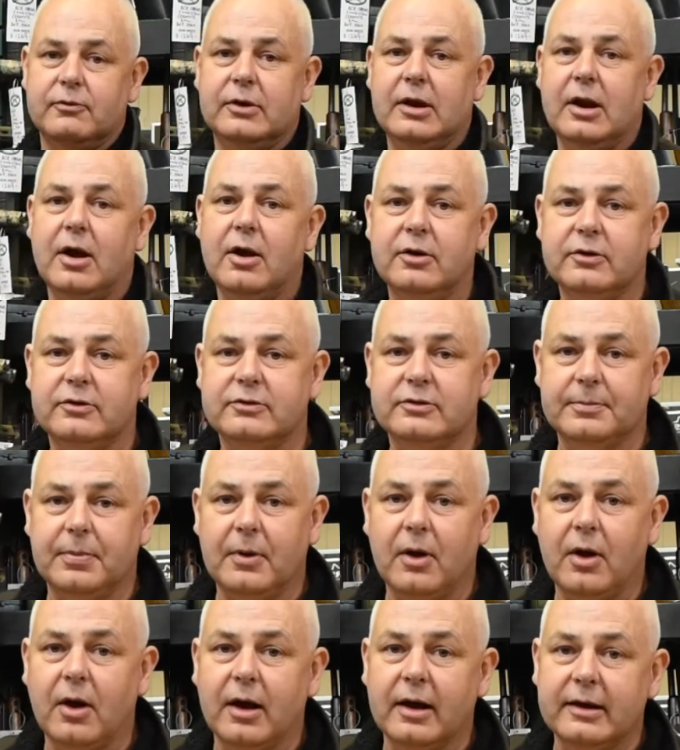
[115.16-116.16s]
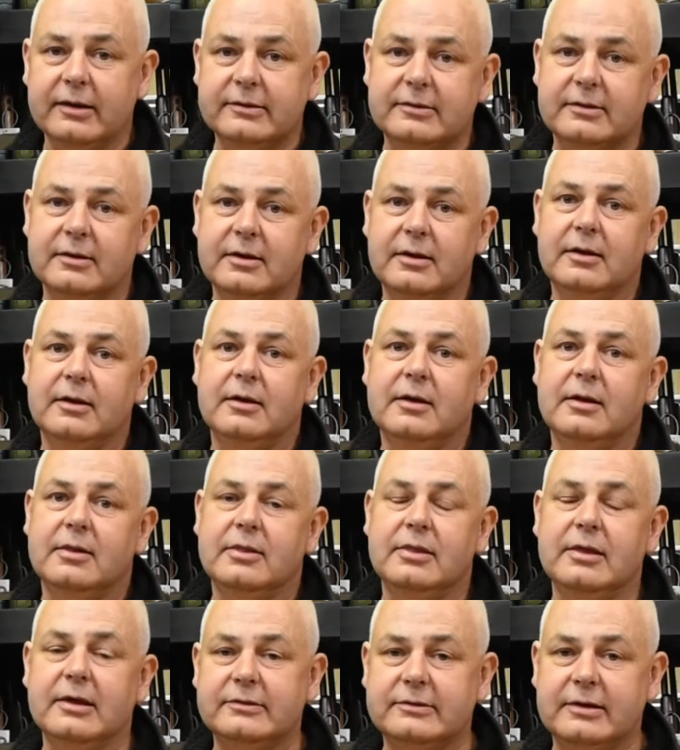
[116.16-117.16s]
Reloader Supplies,
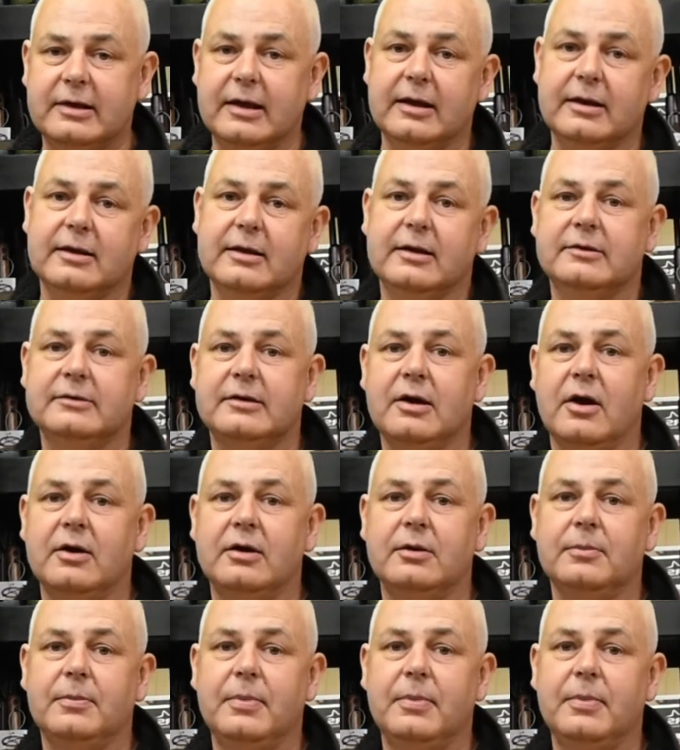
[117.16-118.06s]
this kit is going to